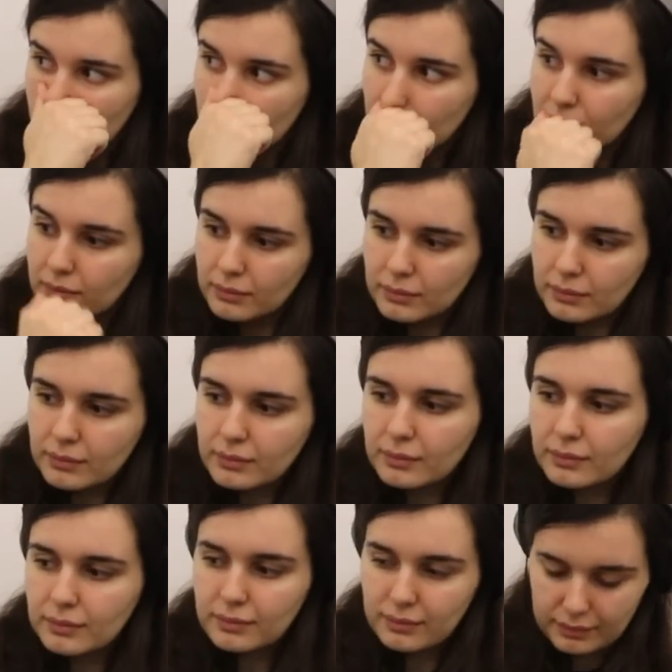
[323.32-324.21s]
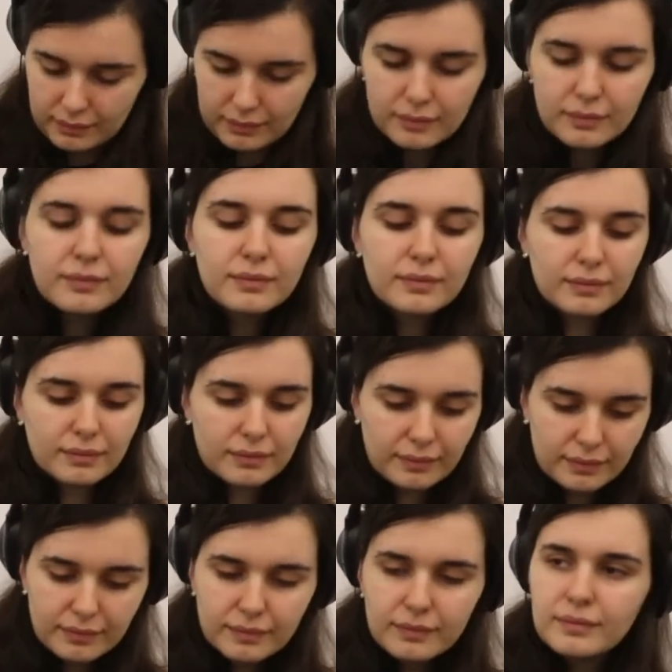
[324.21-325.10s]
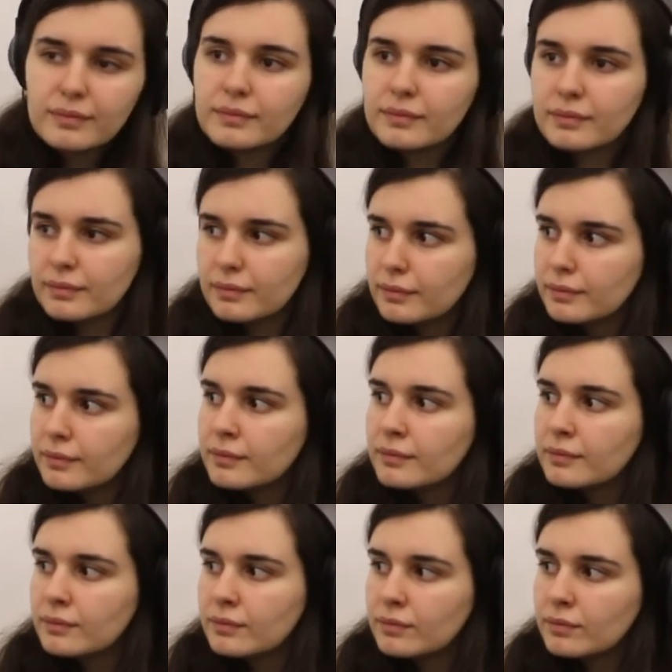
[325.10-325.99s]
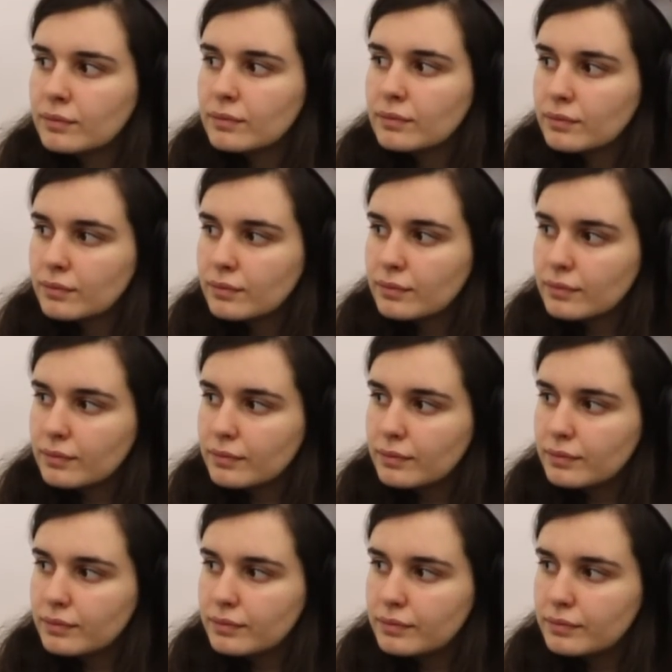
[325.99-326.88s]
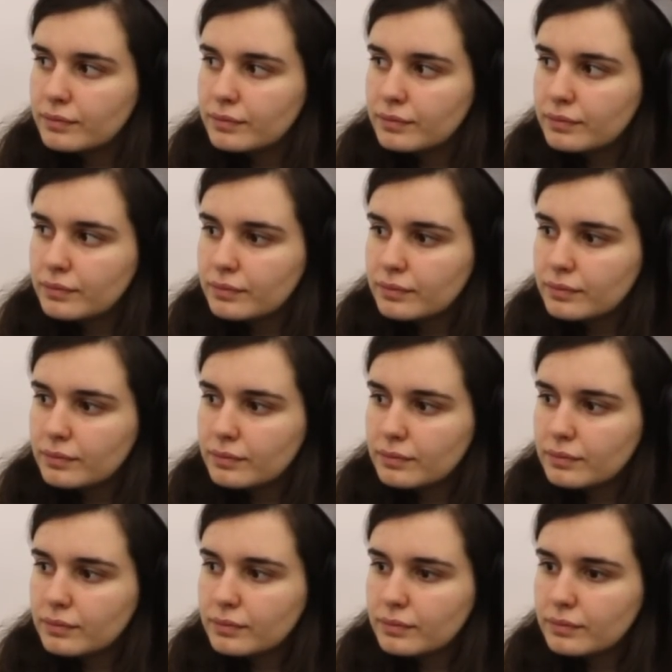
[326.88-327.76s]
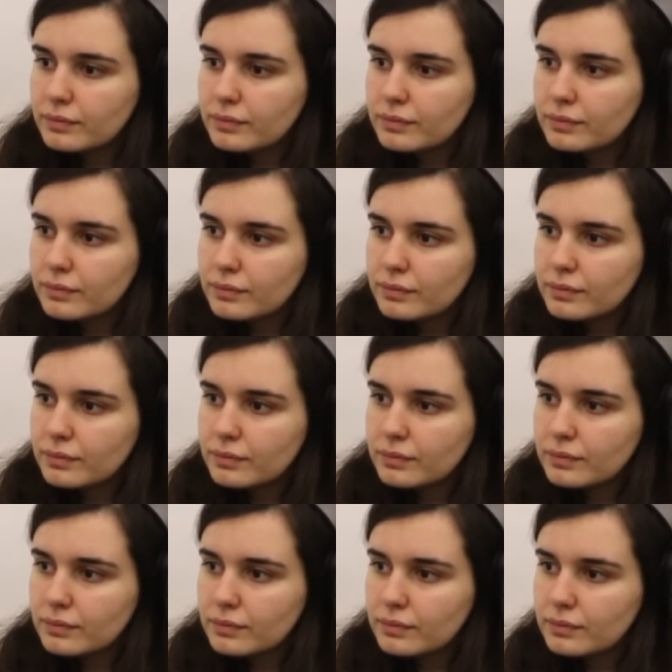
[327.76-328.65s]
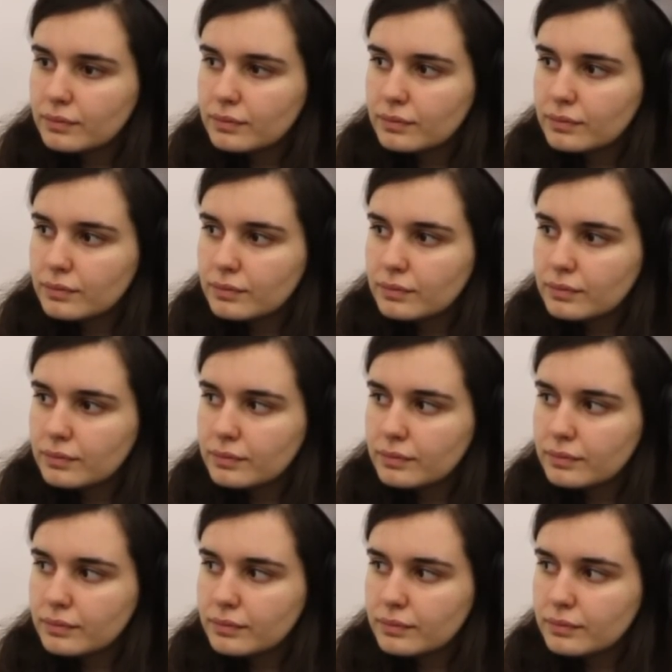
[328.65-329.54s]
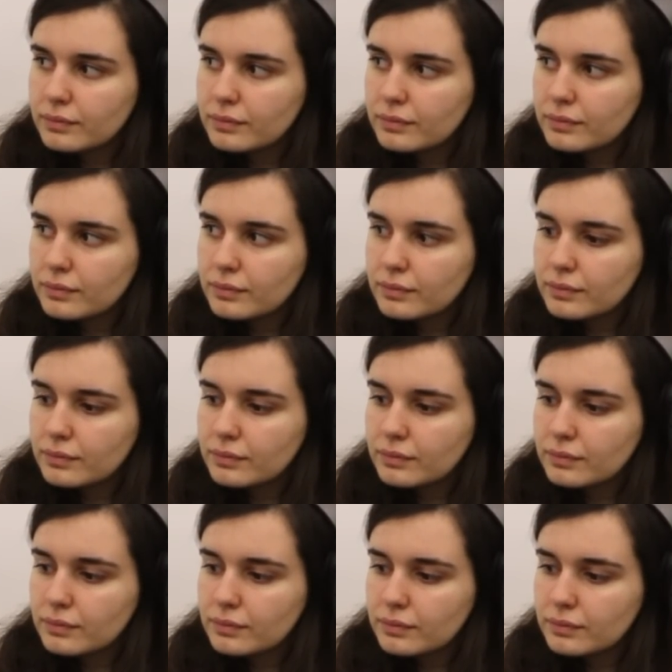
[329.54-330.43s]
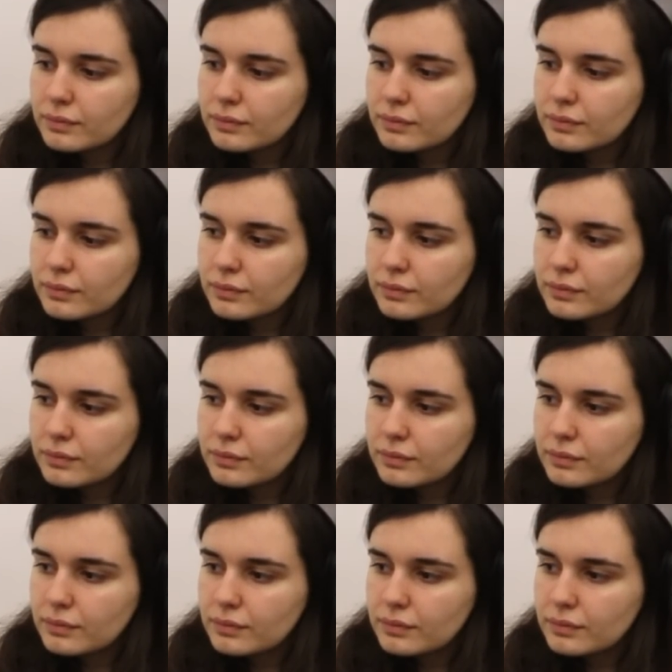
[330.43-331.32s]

(silent)